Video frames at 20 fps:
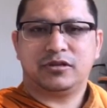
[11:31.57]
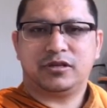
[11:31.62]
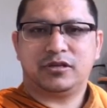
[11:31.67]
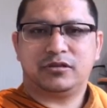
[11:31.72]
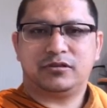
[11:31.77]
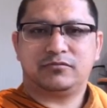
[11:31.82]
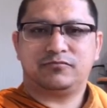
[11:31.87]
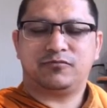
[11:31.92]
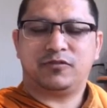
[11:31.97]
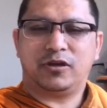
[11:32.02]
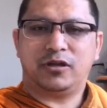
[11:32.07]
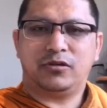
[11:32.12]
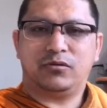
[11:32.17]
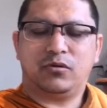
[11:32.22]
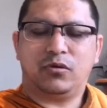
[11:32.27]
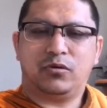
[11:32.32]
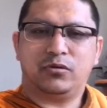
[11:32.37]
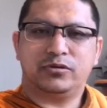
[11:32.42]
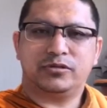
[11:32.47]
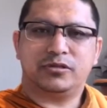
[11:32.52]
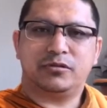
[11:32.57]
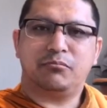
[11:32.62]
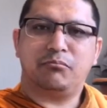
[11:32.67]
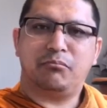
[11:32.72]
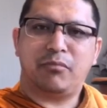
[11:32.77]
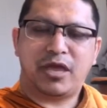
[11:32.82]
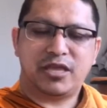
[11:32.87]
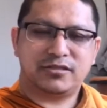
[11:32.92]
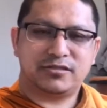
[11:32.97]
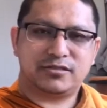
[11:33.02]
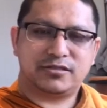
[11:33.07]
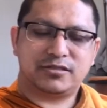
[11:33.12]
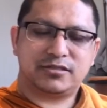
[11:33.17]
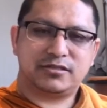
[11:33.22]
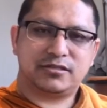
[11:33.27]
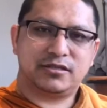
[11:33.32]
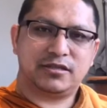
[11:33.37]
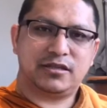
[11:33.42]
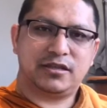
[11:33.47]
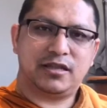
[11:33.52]
follow all the
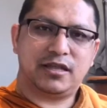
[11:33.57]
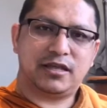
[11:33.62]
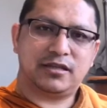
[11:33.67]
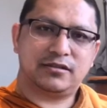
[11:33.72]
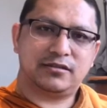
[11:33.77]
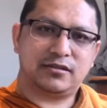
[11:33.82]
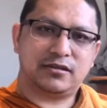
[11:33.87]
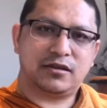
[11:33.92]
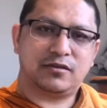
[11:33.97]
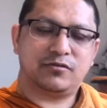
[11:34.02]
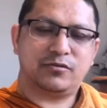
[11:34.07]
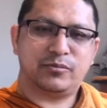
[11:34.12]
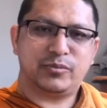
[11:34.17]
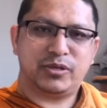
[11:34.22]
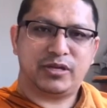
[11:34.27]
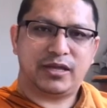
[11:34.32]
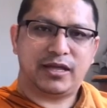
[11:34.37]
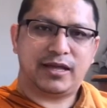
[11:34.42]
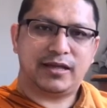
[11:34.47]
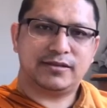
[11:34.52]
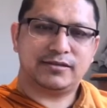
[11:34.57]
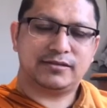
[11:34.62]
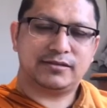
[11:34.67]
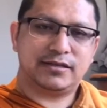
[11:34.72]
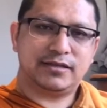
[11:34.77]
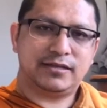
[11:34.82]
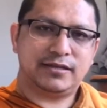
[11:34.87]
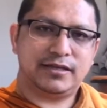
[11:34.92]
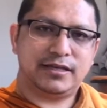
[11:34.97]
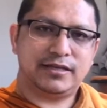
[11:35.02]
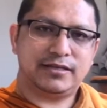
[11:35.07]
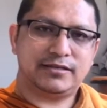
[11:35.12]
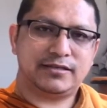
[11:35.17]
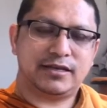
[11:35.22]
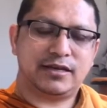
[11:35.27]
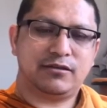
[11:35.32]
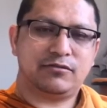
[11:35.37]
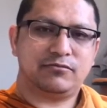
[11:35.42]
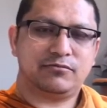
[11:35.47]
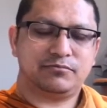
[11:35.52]
measures that the government has laid
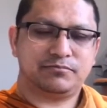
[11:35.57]
down.